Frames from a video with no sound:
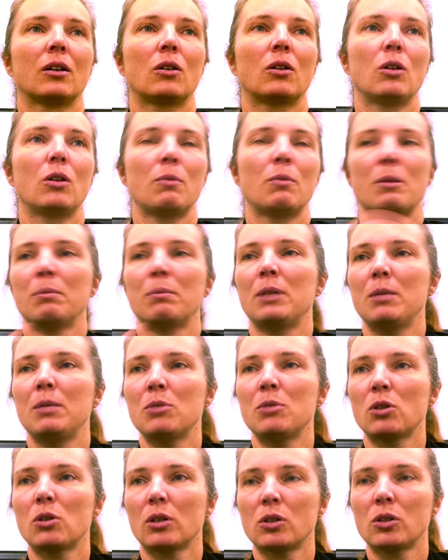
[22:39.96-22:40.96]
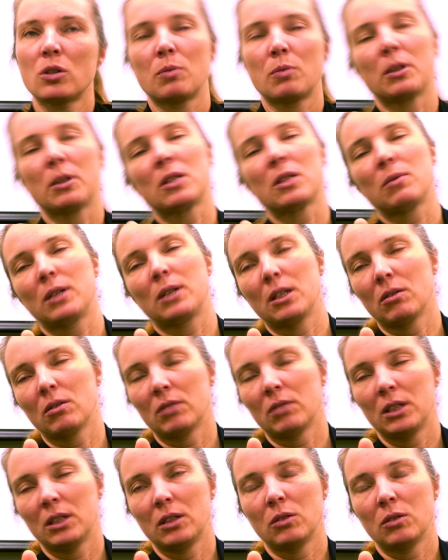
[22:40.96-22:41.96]
column and beam structures, because we cannot
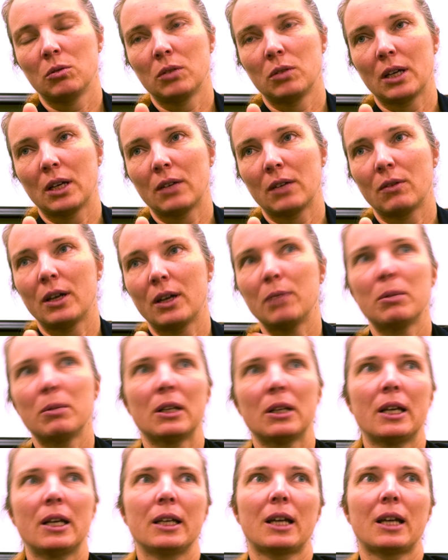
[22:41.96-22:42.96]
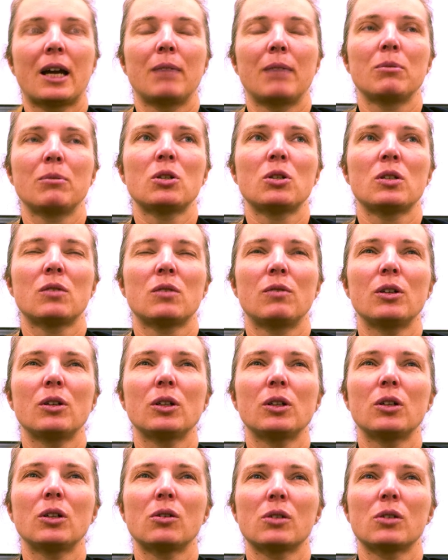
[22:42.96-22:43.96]
really do that, right? But like, I'm just
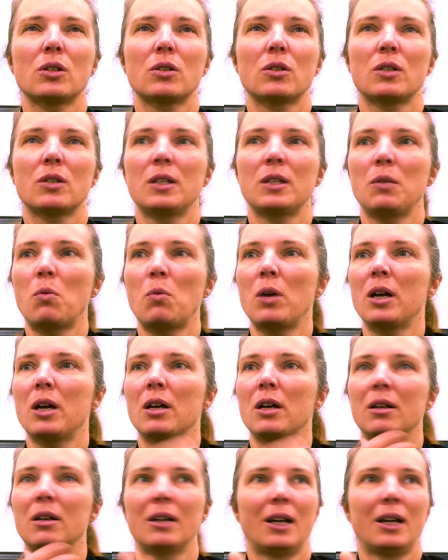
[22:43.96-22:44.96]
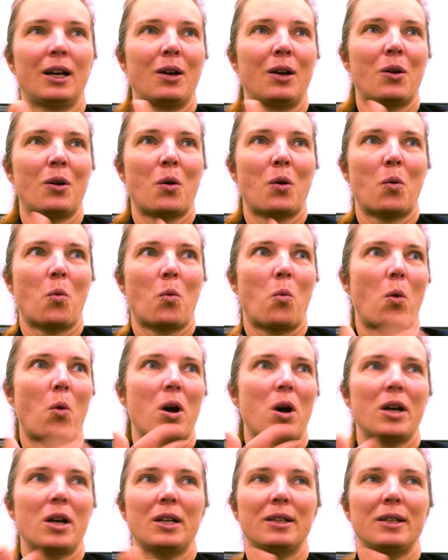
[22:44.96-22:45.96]
very curious to see where,
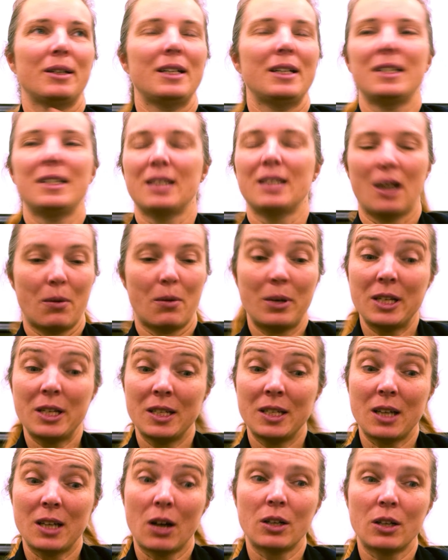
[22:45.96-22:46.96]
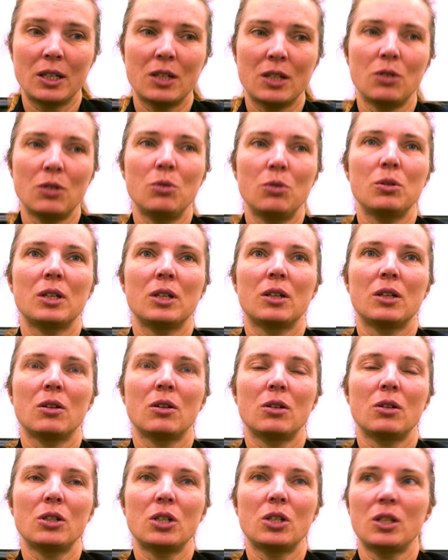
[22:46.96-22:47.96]
what are these new
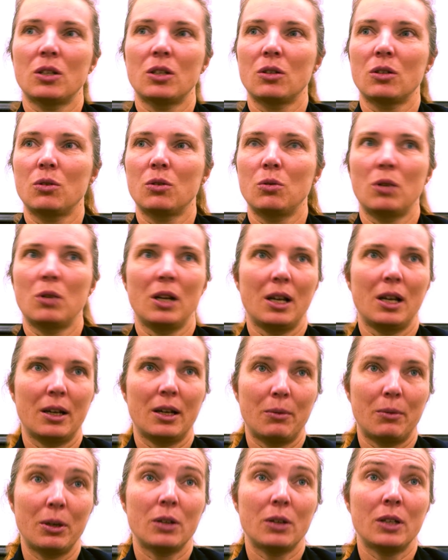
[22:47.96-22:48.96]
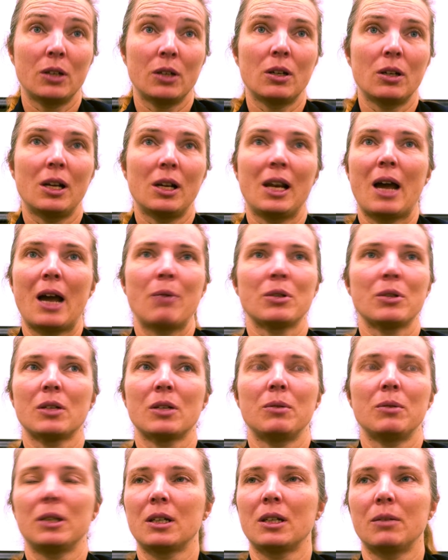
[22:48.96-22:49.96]
technologies to all, what are they going to allow us that
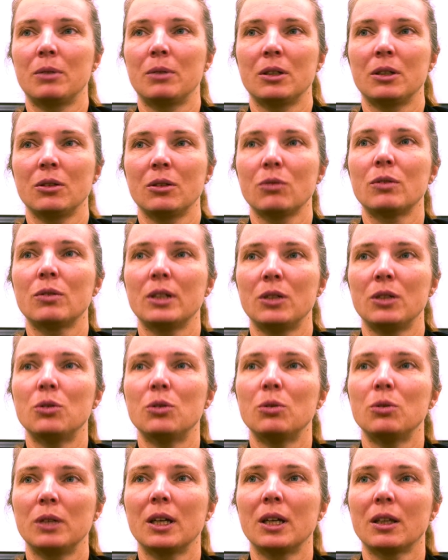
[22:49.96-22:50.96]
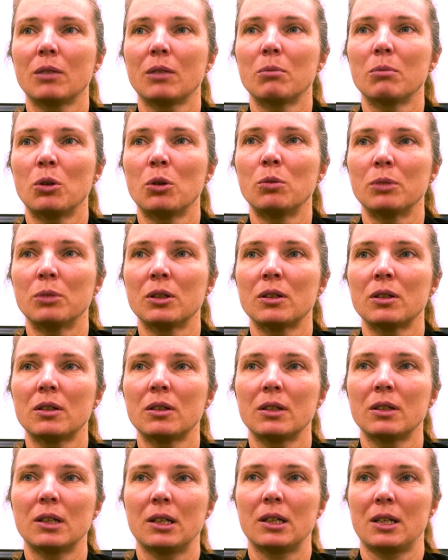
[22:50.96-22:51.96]
we're not really doing at the moment?
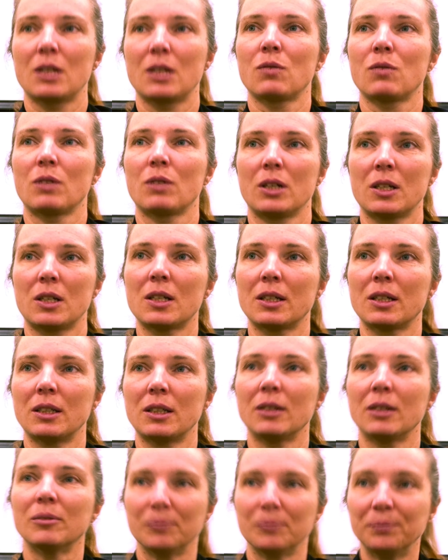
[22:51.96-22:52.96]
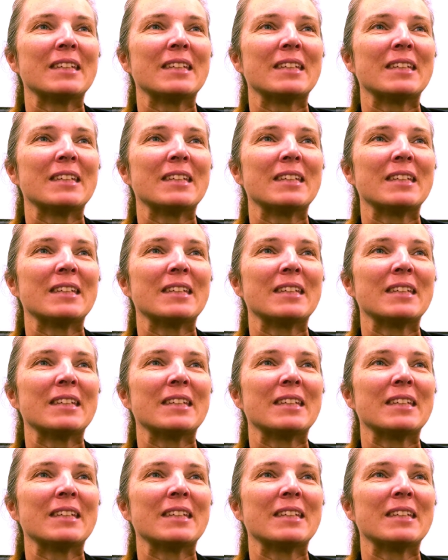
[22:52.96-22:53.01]
That's very exciting.